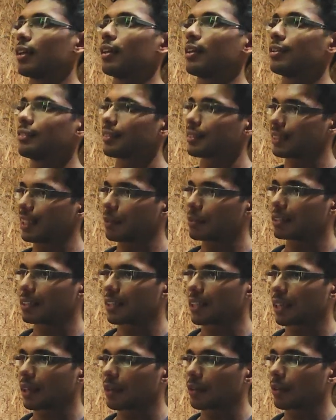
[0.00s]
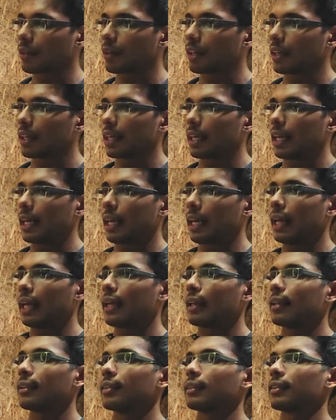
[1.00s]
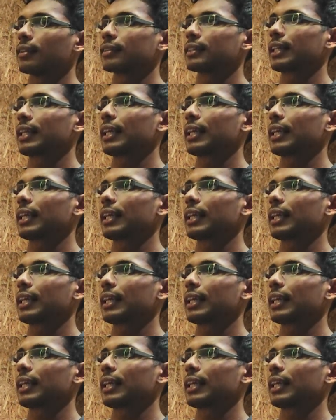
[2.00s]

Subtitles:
in the same scenario, and thus